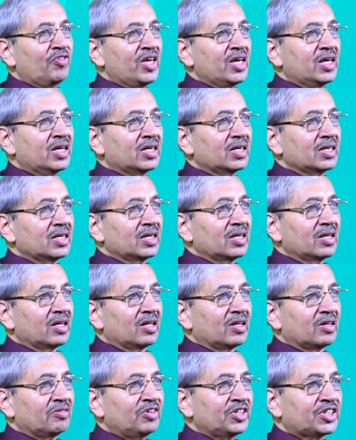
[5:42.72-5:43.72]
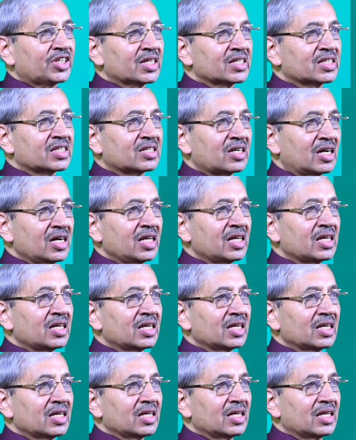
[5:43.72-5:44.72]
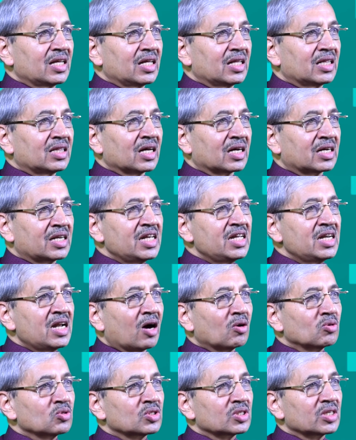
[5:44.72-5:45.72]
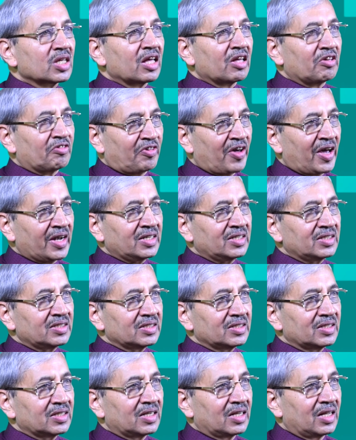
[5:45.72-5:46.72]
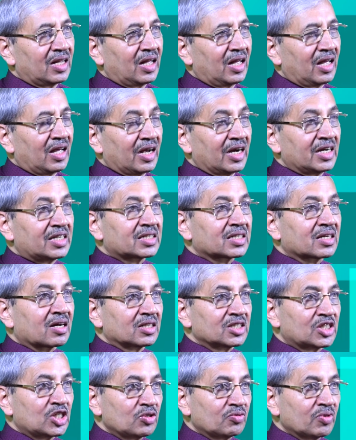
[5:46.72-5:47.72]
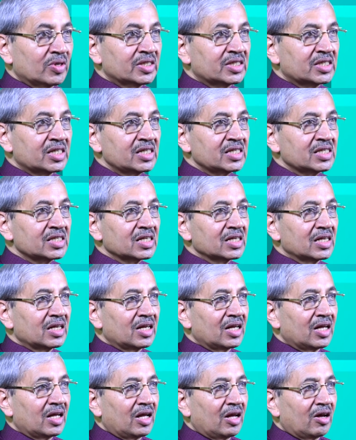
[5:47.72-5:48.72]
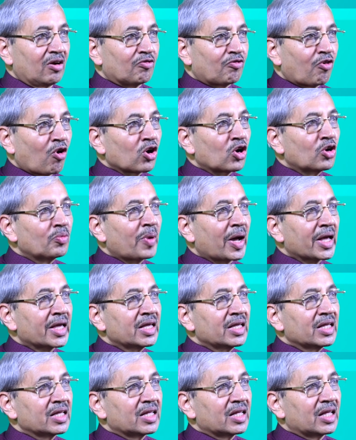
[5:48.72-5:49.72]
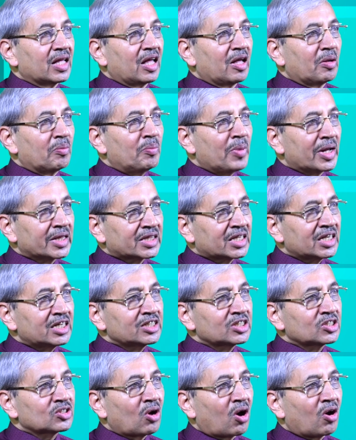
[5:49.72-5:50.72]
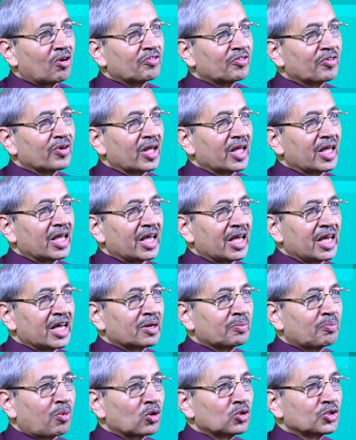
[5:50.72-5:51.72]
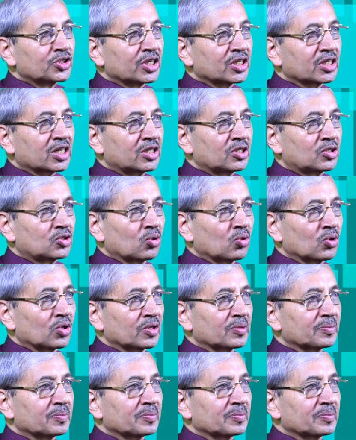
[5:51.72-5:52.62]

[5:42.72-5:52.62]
week, we shall study the greenhouse effect, its consequences, followed by methods of air pollution control.